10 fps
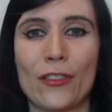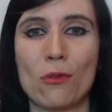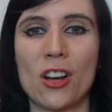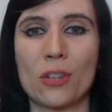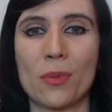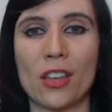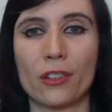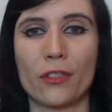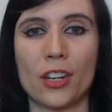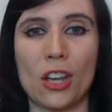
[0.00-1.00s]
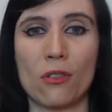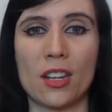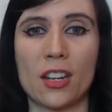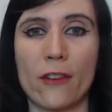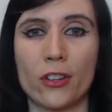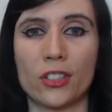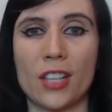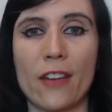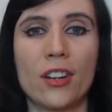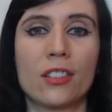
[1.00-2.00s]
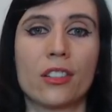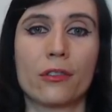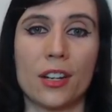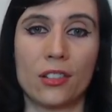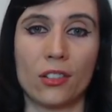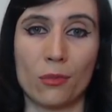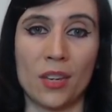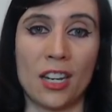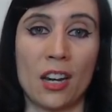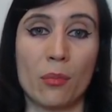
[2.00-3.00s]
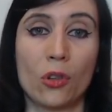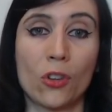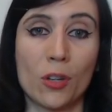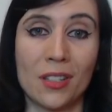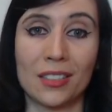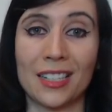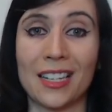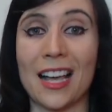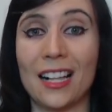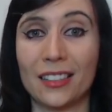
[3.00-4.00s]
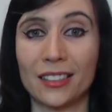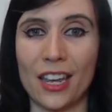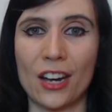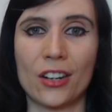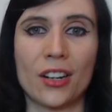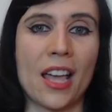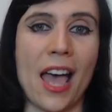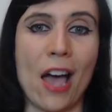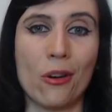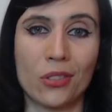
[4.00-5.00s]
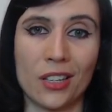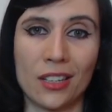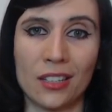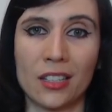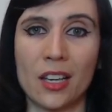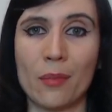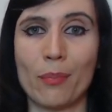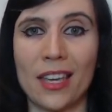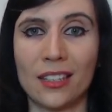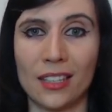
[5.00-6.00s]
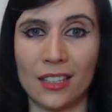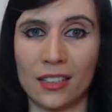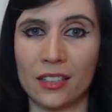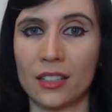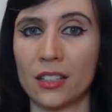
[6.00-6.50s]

If you watch my other video, it covers evidence of racism in employment, healthcare, housing, banking,